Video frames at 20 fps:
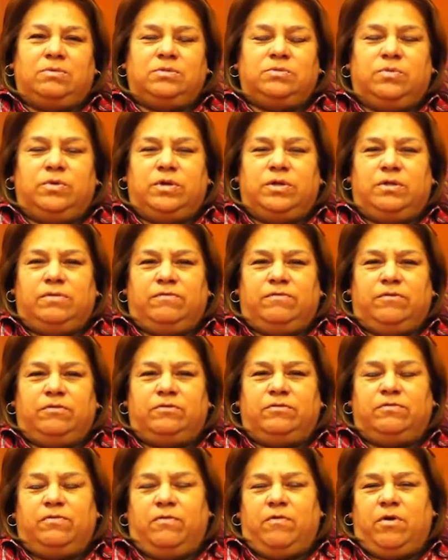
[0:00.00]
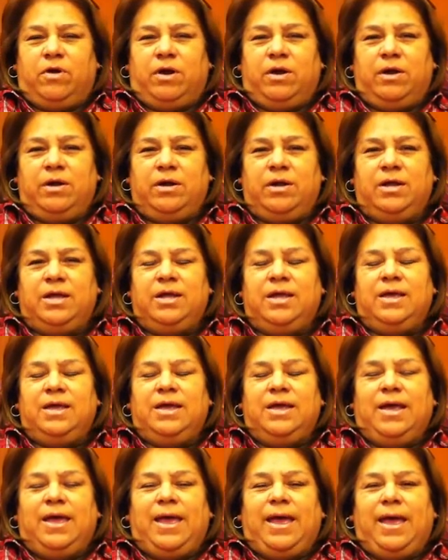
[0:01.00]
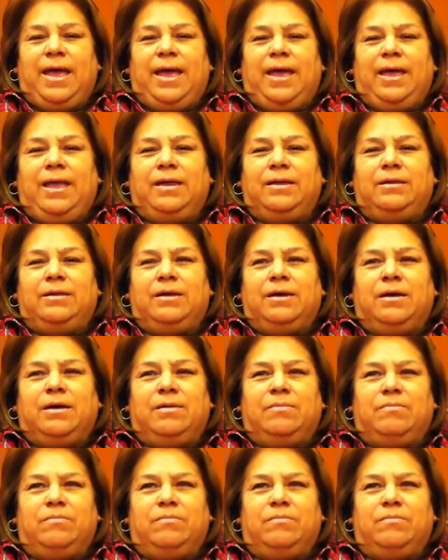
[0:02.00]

I was one of the first four. And